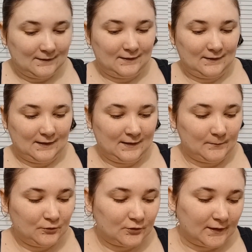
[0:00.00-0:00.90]
then again, I'm
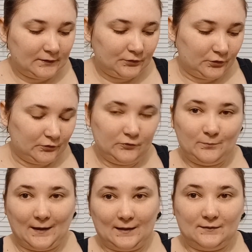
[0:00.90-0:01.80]
going to try 2
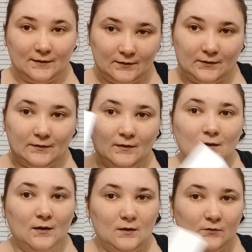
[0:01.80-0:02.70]
palettes.
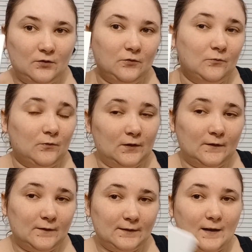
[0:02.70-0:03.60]
Do one
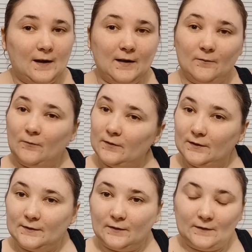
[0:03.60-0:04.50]
on this eye and one
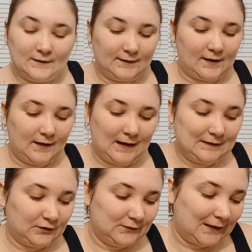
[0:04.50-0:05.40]
this on this eye. I
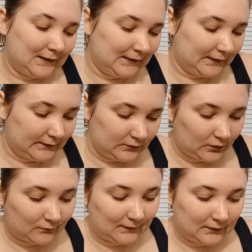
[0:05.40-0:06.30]
did not get
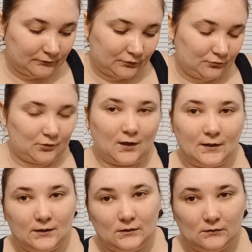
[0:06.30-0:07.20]
around to
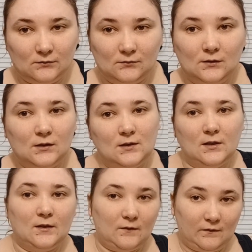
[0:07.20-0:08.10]
trying
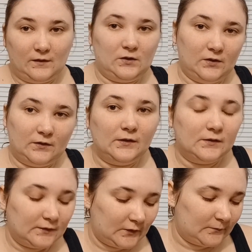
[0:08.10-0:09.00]
this year,
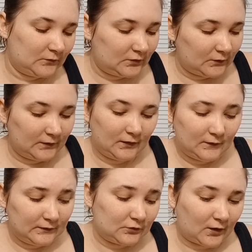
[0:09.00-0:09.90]
so I'm just going to go
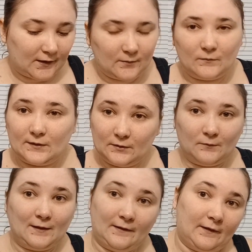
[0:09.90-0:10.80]
ahead and try them and see
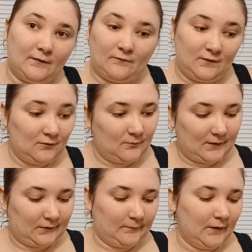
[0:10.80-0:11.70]
what I feel
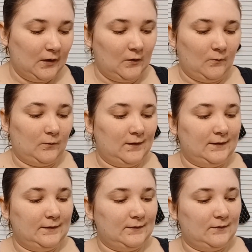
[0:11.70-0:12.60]
about them. One
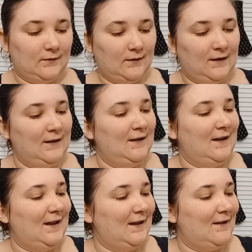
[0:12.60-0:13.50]
is
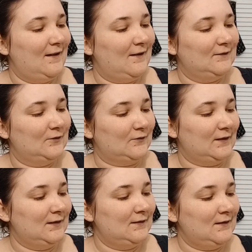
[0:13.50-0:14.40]

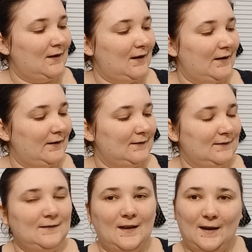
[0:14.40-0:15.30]
green eggs
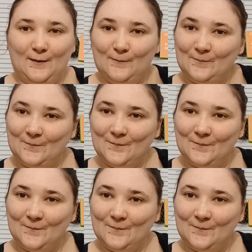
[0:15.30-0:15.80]
and ham.